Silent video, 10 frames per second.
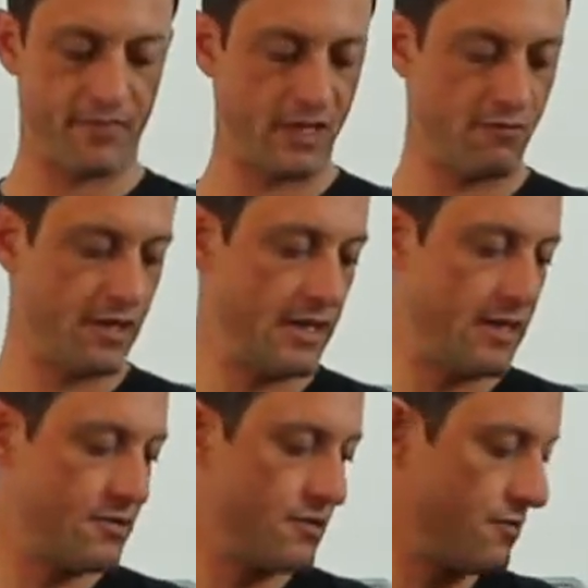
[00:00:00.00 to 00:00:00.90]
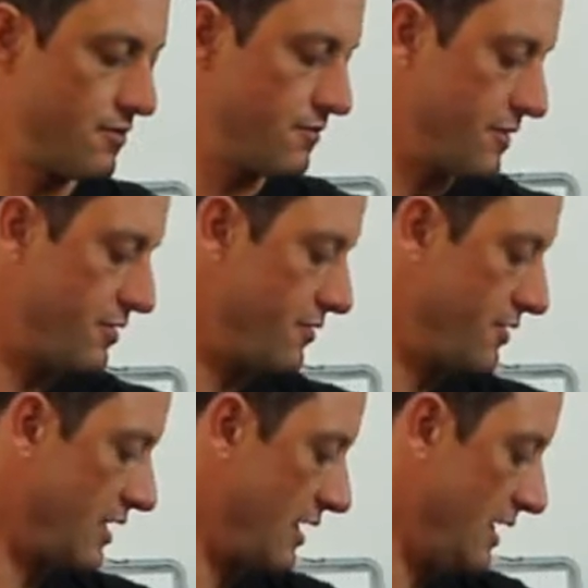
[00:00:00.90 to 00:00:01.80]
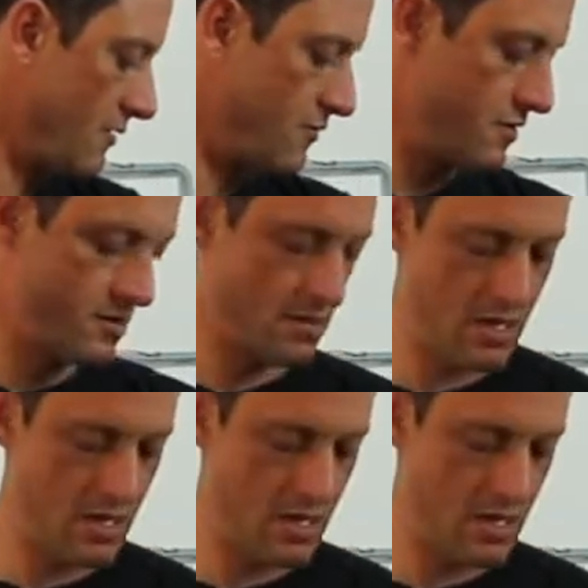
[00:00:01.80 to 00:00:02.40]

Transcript: right now the shoulder would be turning inwards,